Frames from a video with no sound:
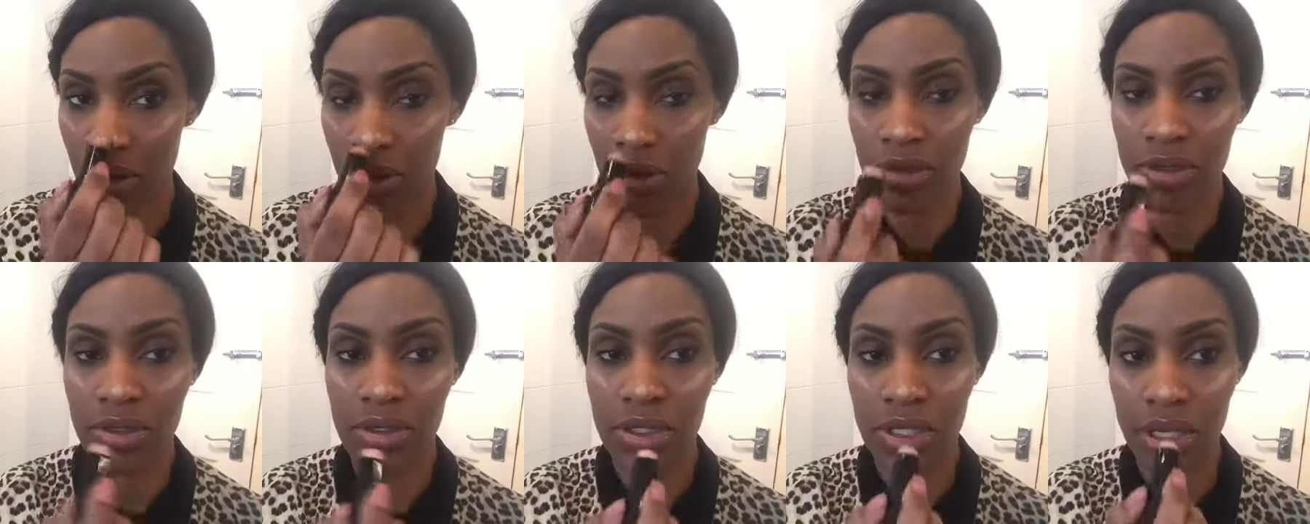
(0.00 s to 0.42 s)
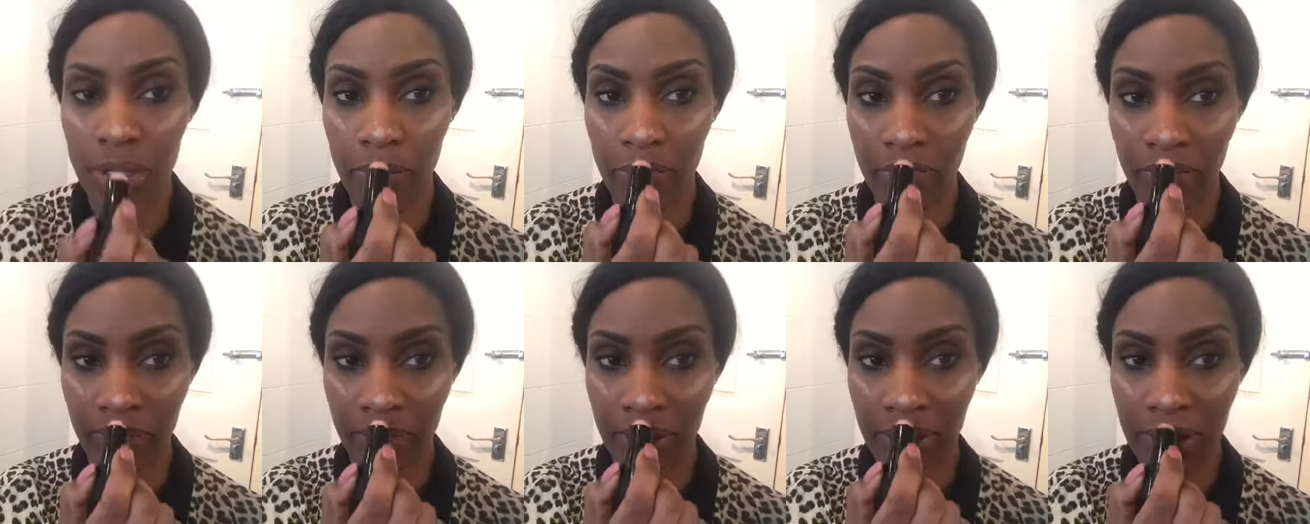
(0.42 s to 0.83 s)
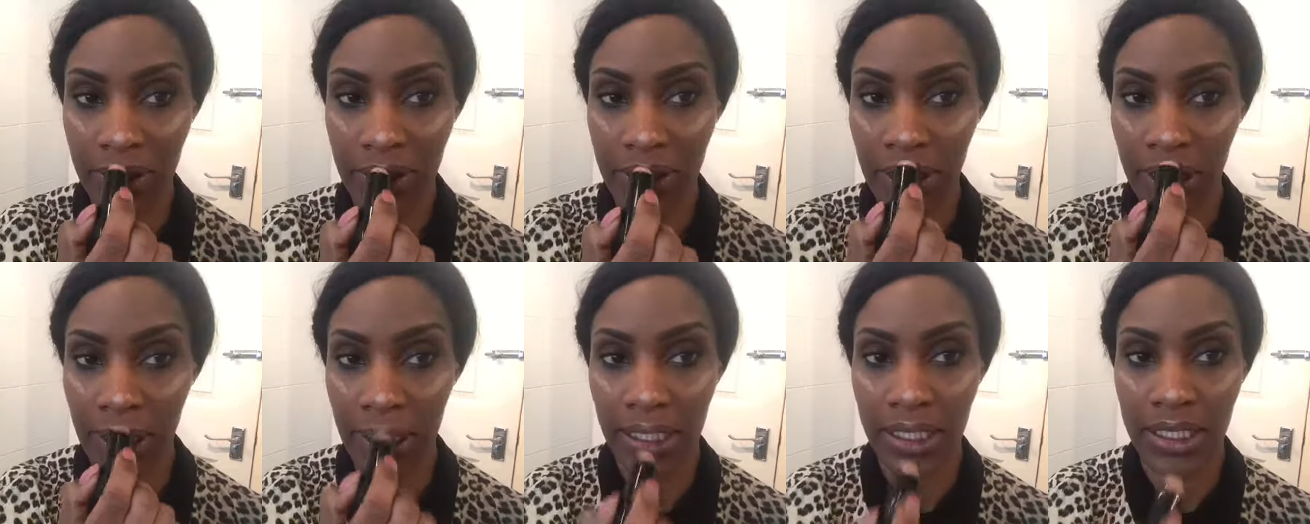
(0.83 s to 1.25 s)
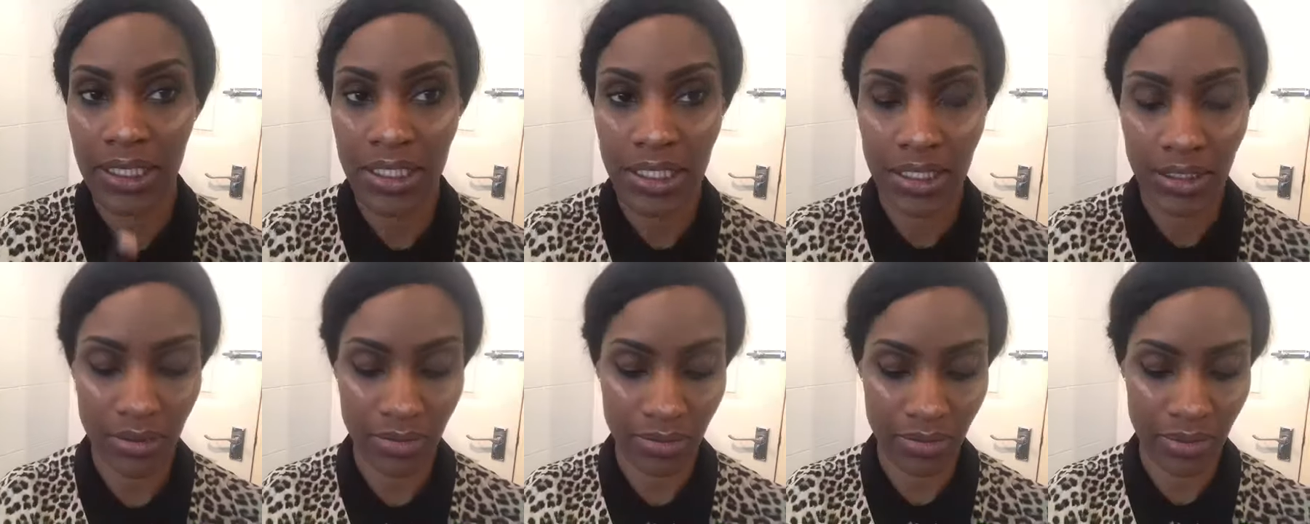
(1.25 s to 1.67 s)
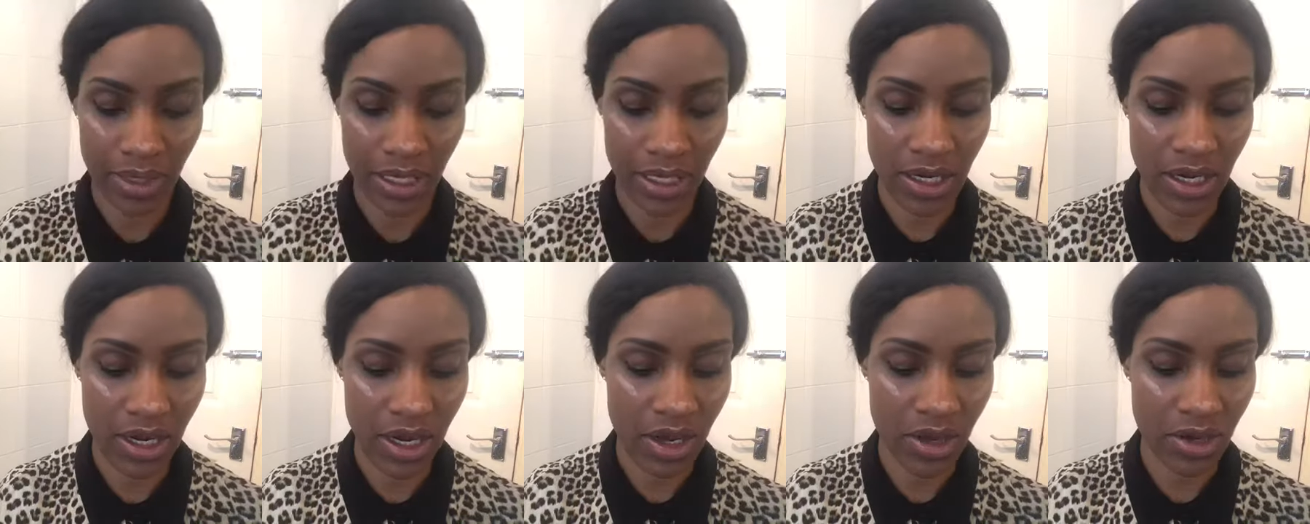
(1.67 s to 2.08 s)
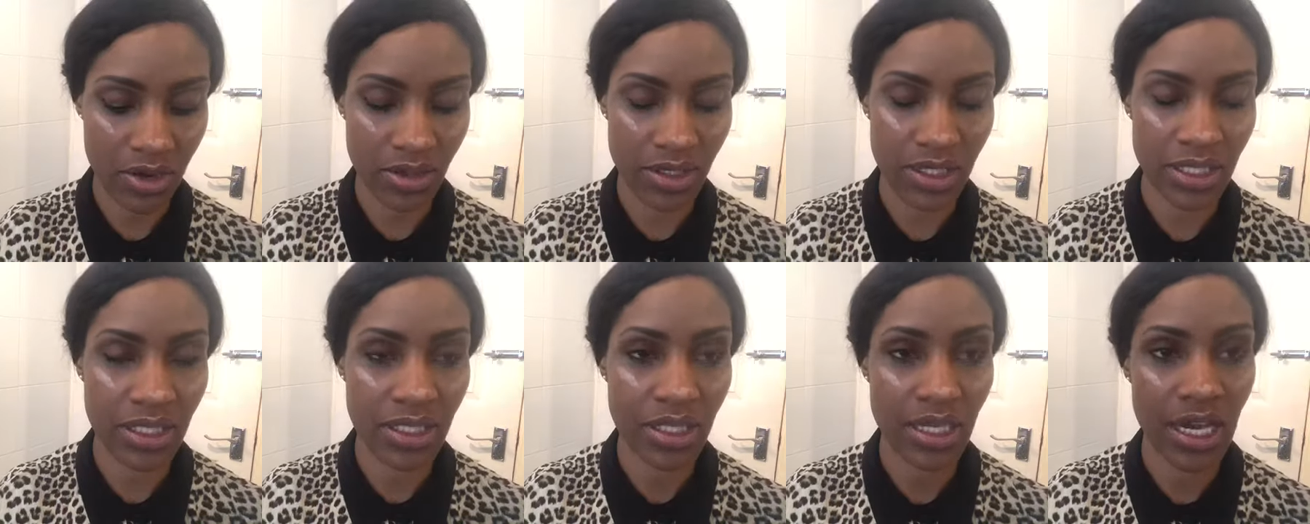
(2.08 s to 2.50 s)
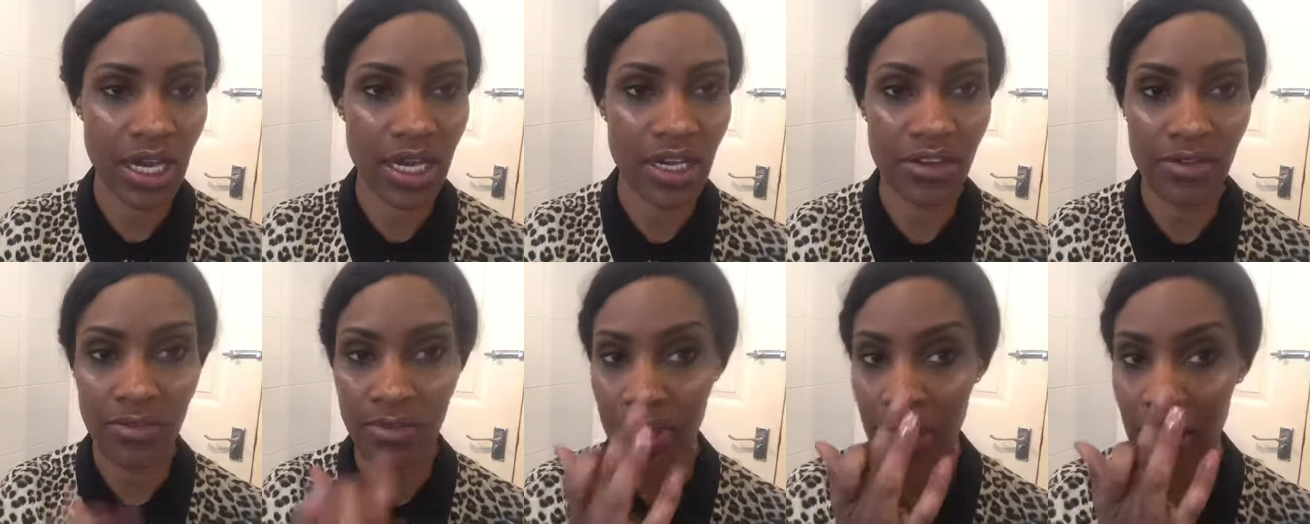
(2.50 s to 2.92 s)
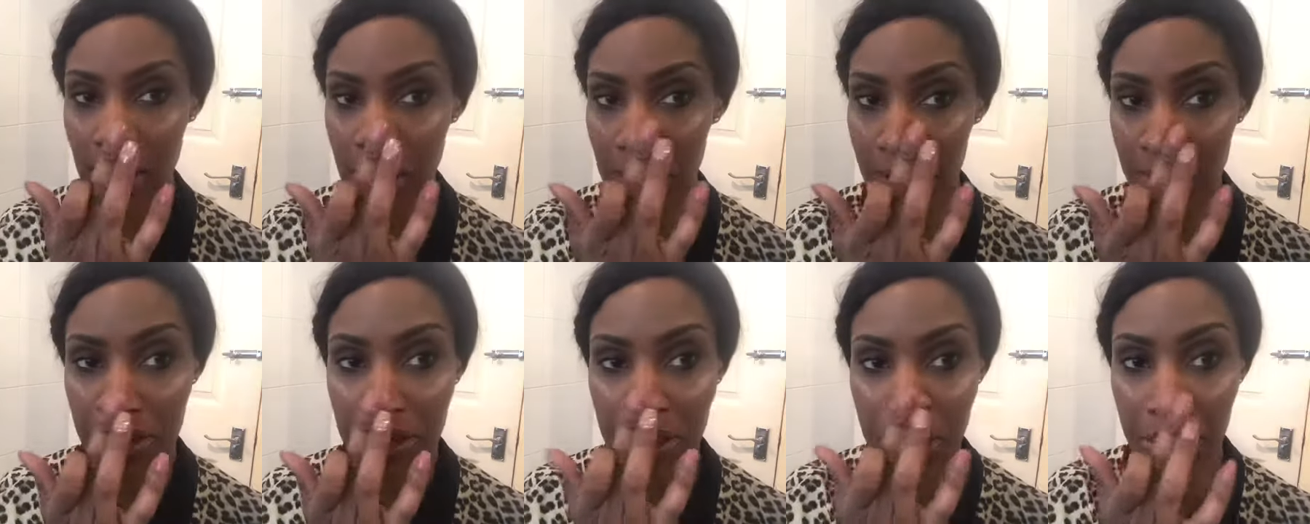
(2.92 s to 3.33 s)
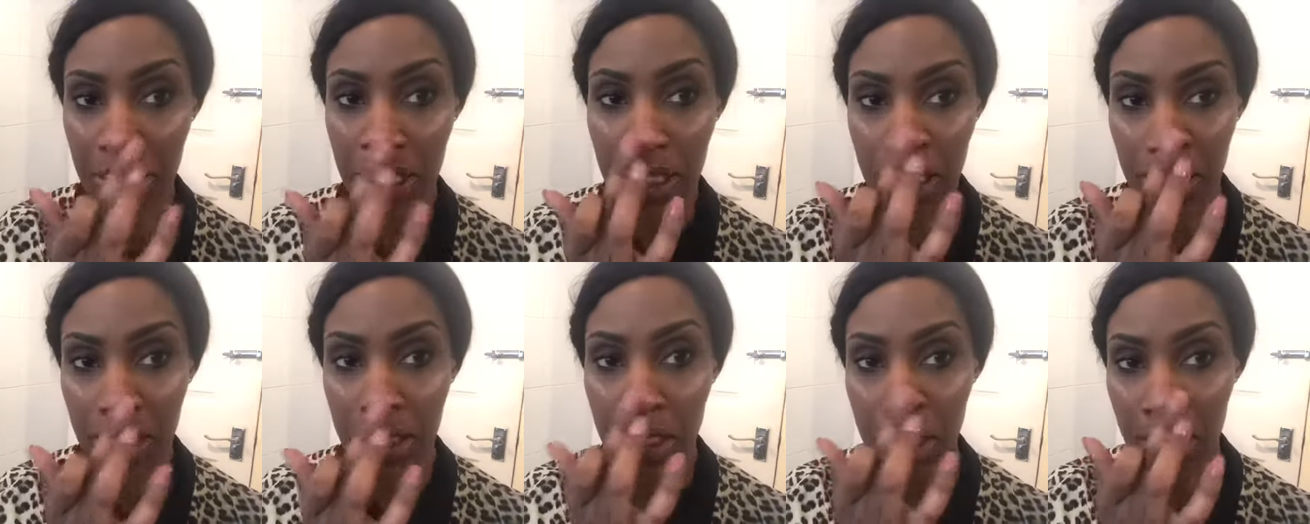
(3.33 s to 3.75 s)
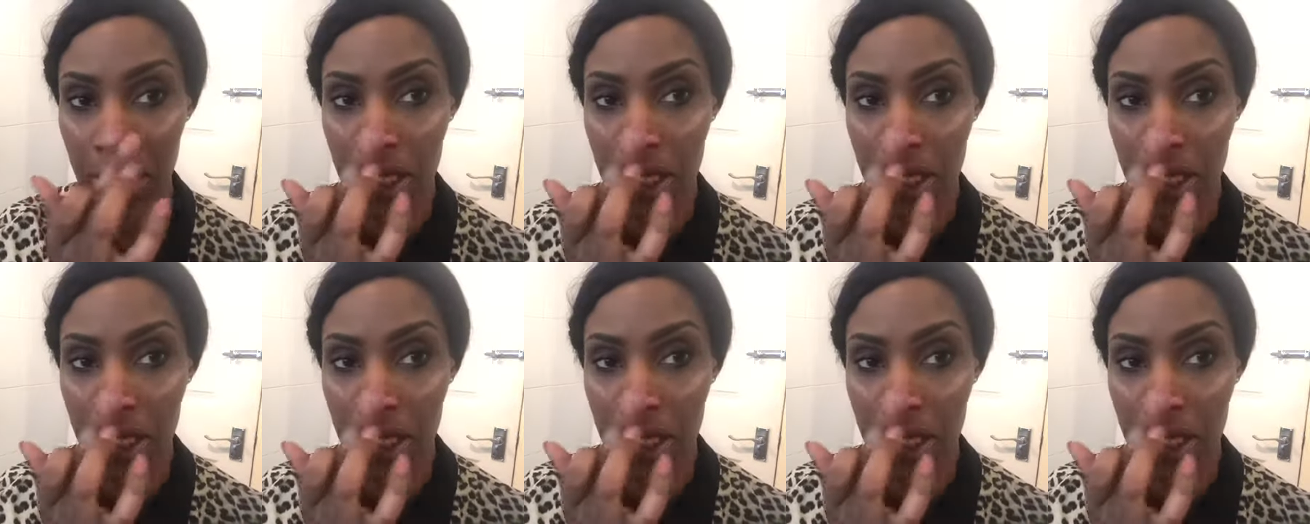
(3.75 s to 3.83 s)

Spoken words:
on top of my cheeks, my nose, end of my nose here,